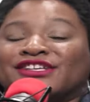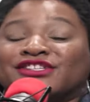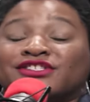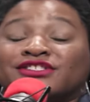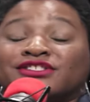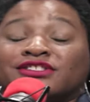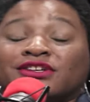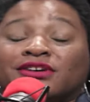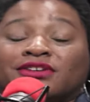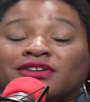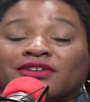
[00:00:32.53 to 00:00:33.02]

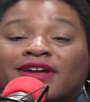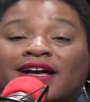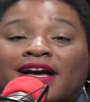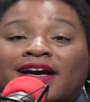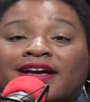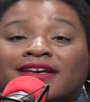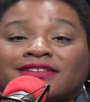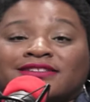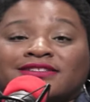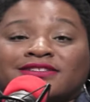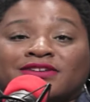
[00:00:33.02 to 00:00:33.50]
So, you
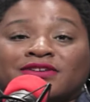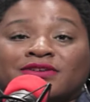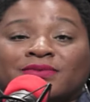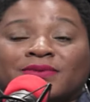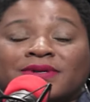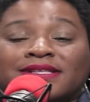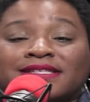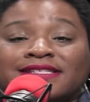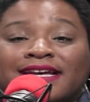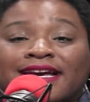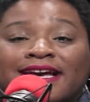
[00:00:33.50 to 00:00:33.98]
guys know
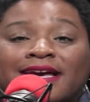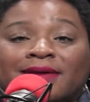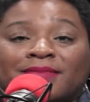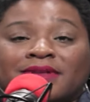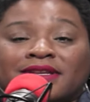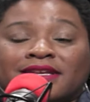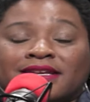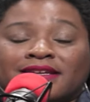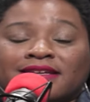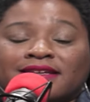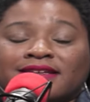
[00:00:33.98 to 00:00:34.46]
what time it
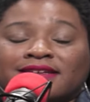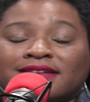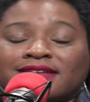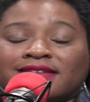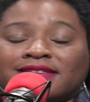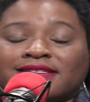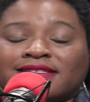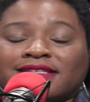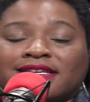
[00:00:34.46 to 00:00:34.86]
is.